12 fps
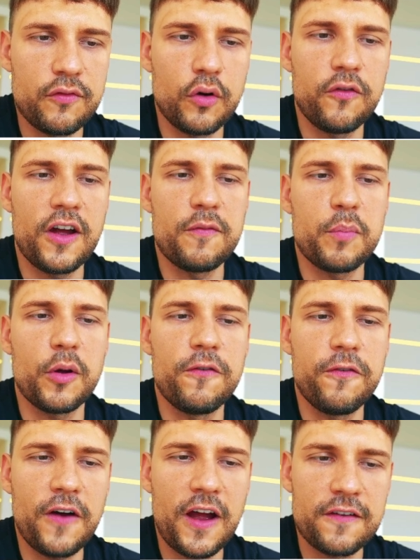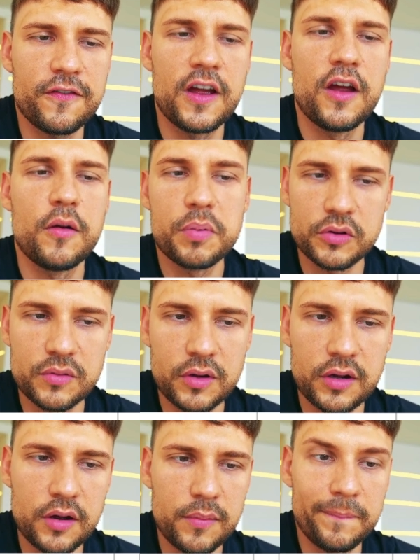or
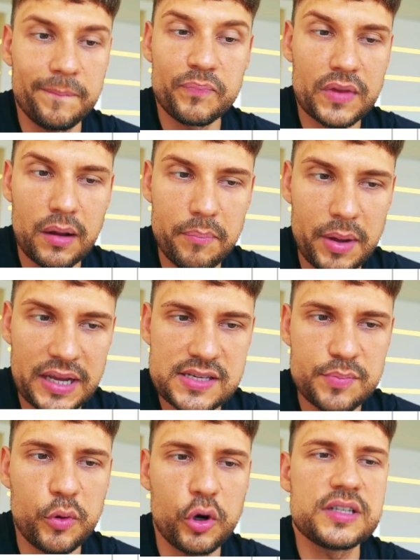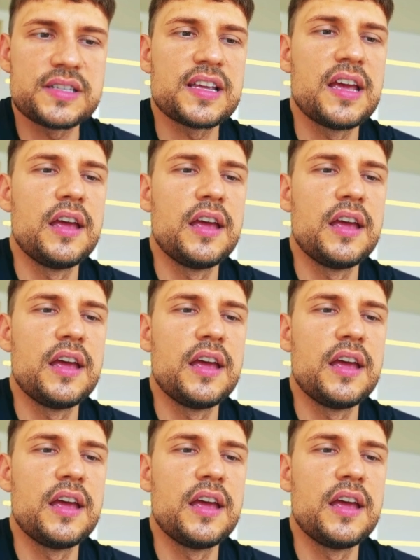5.5 base points.